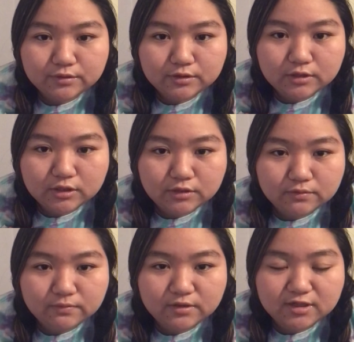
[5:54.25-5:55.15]
Can you
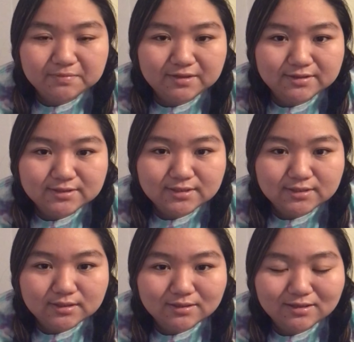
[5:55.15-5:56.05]
follow me on
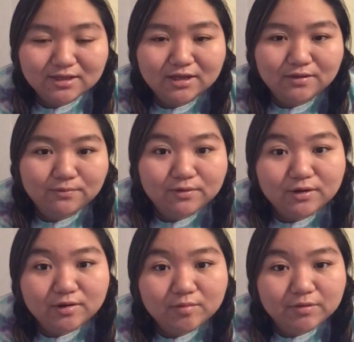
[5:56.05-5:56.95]
TikTok? I
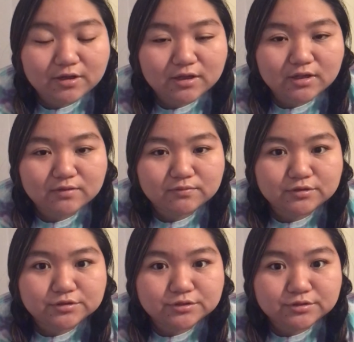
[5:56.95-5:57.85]
will, but
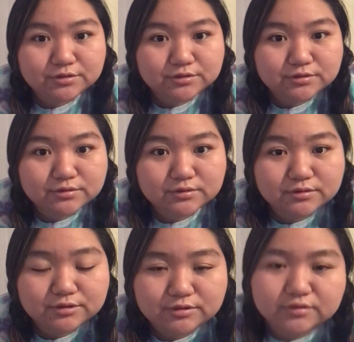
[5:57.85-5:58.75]
where should you?
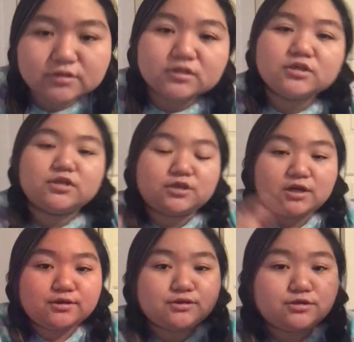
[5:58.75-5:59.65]

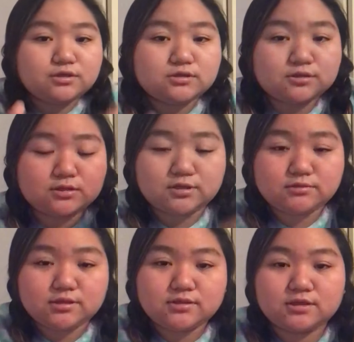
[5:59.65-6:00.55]
Yeah, you do have
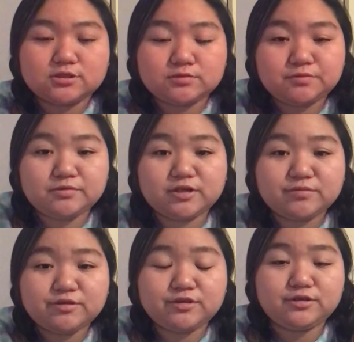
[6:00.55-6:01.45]
TikToks. Tell
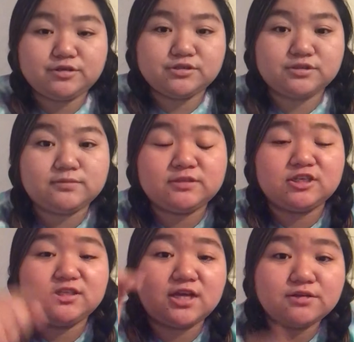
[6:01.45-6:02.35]
me your
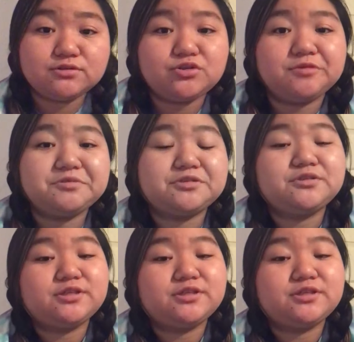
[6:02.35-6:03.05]
username down in the description